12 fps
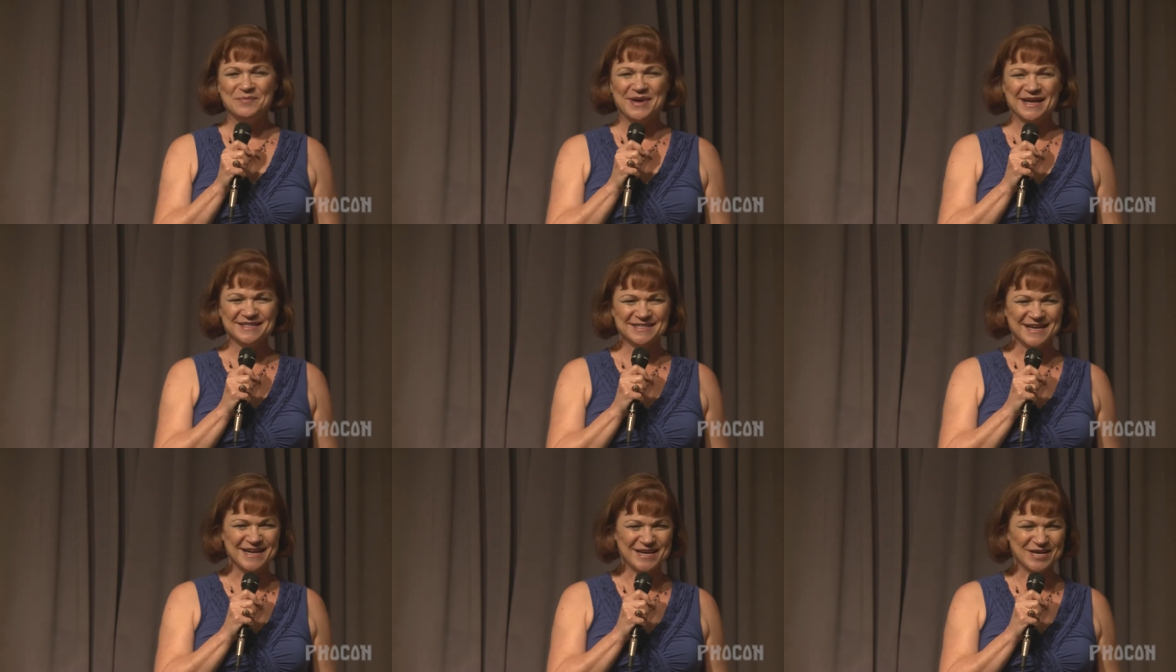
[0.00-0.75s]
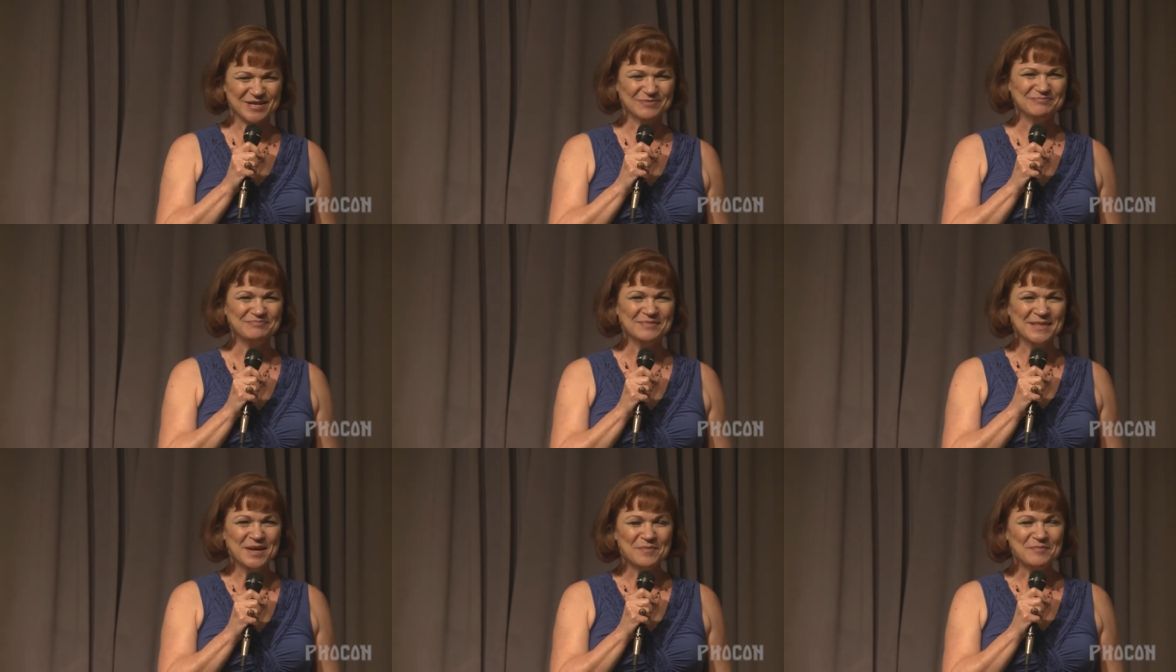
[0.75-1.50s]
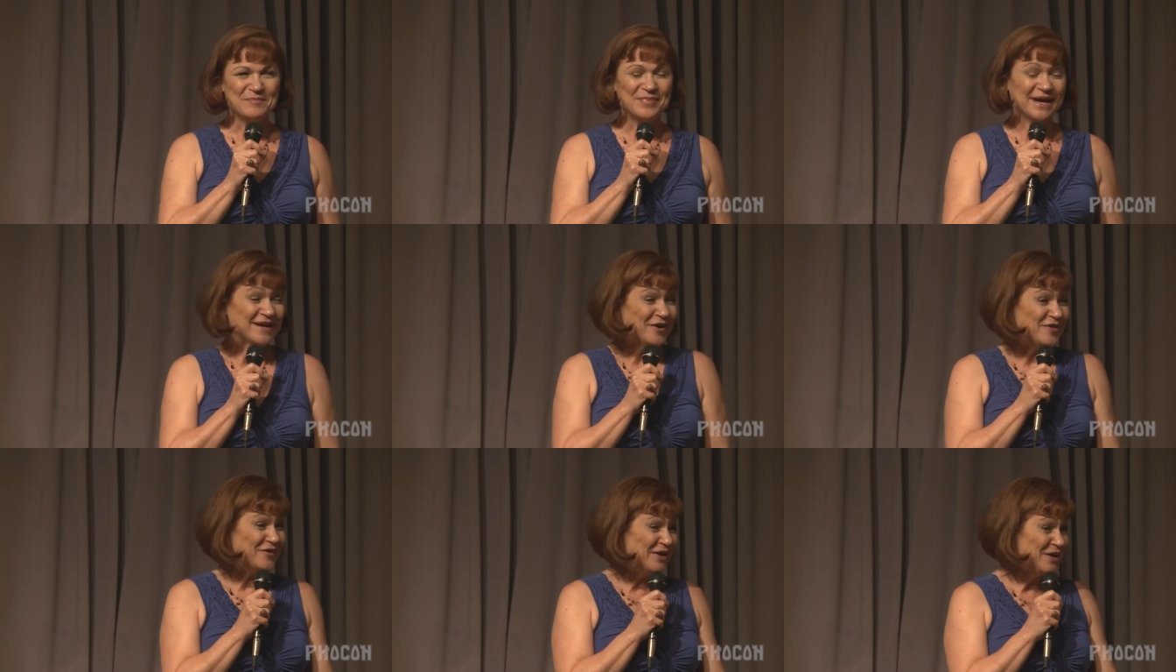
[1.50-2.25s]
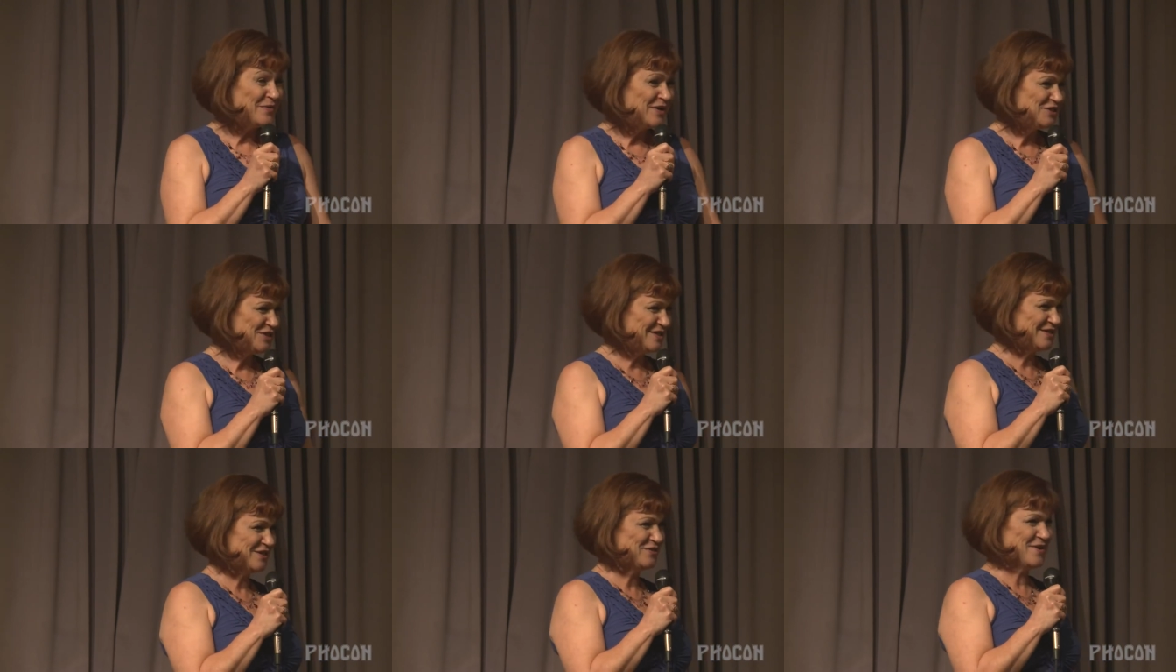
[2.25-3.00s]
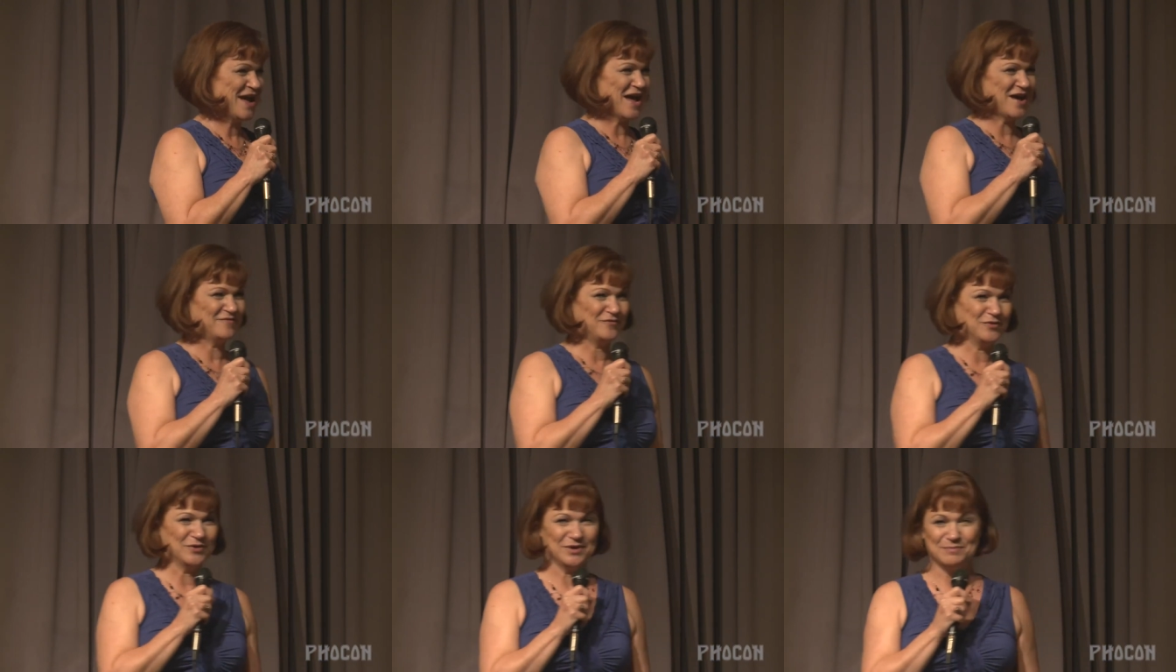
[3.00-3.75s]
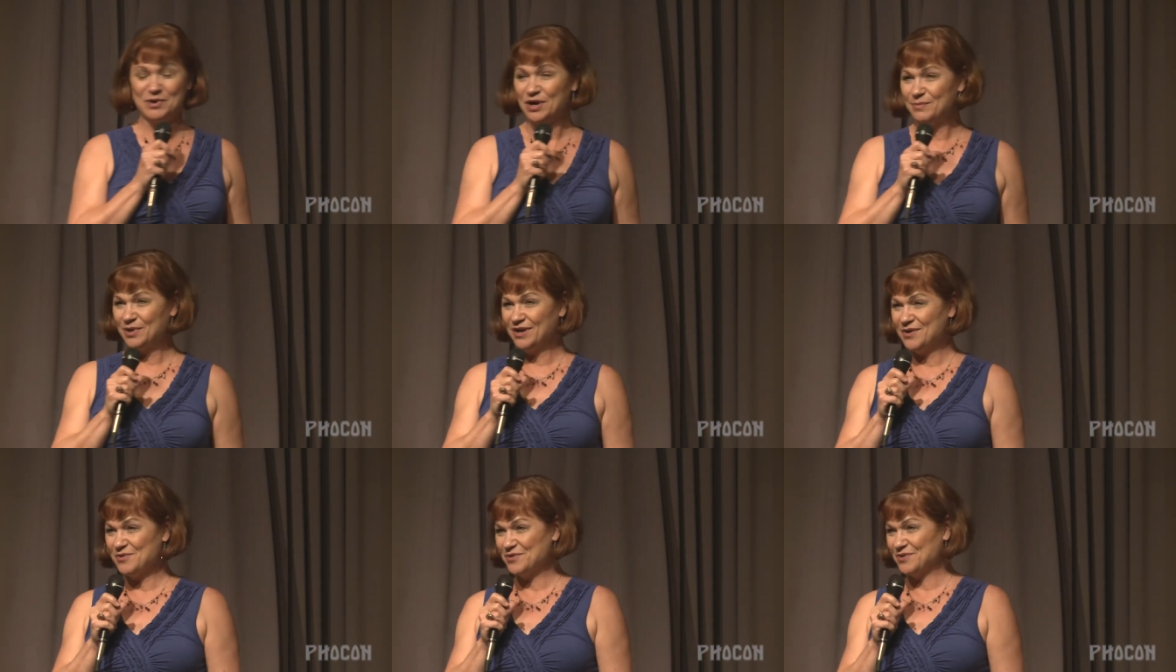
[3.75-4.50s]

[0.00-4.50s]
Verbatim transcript: But, um, but are there any questions that you have for Barbara